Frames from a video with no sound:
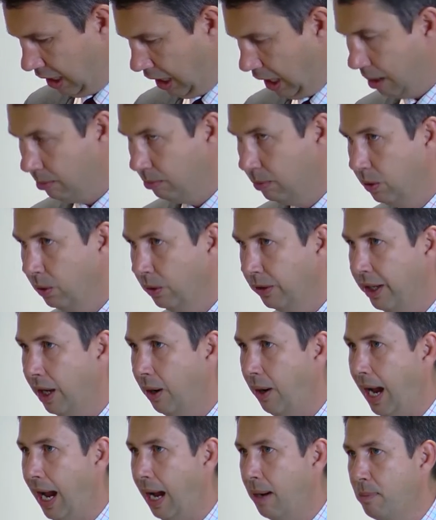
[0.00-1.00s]

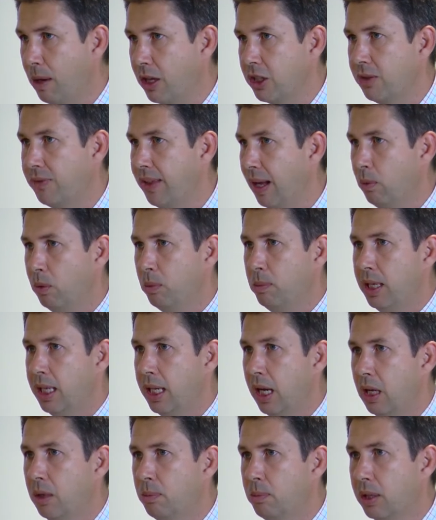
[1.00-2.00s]
although how much of that will be
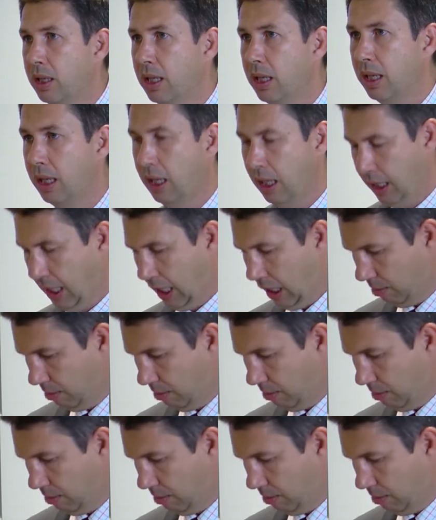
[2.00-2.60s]
in open and